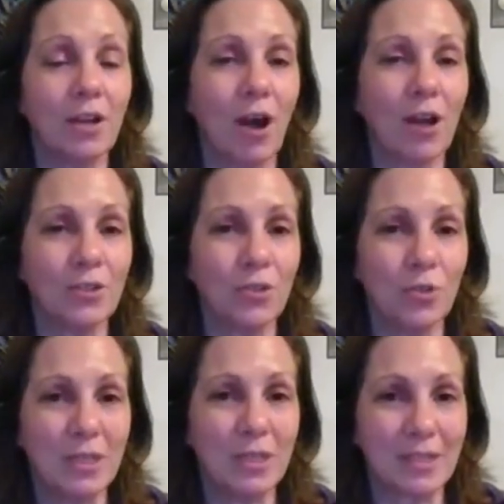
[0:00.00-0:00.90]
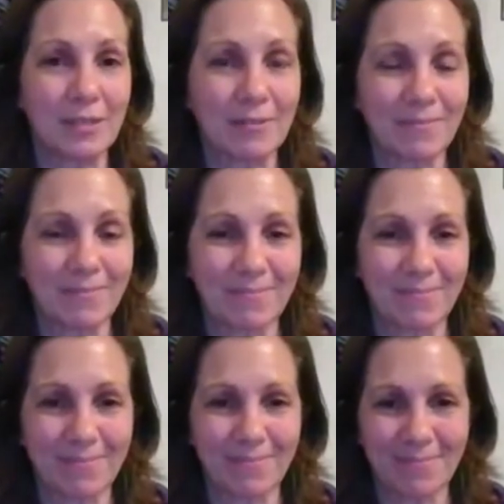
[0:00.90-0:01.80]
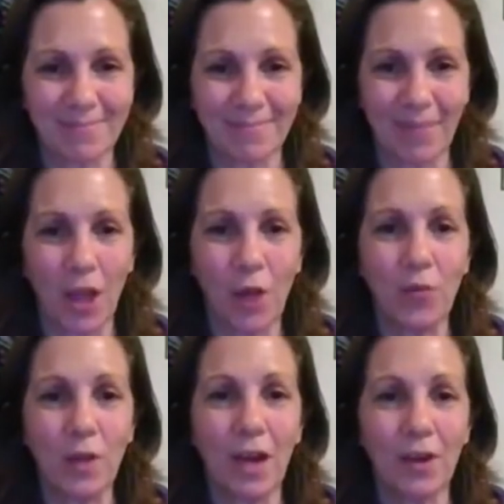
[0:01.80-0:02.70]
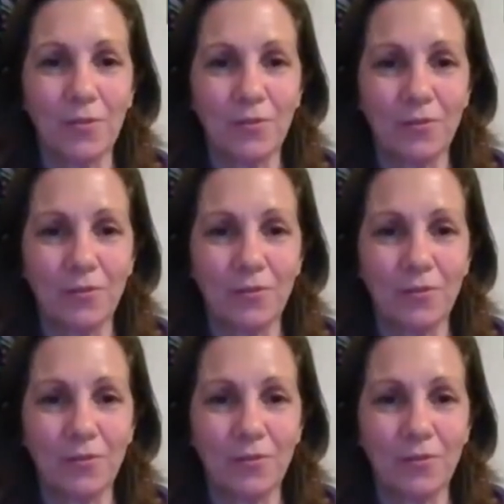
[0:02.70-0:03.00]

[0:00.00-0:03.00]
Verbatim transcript: conduit of love.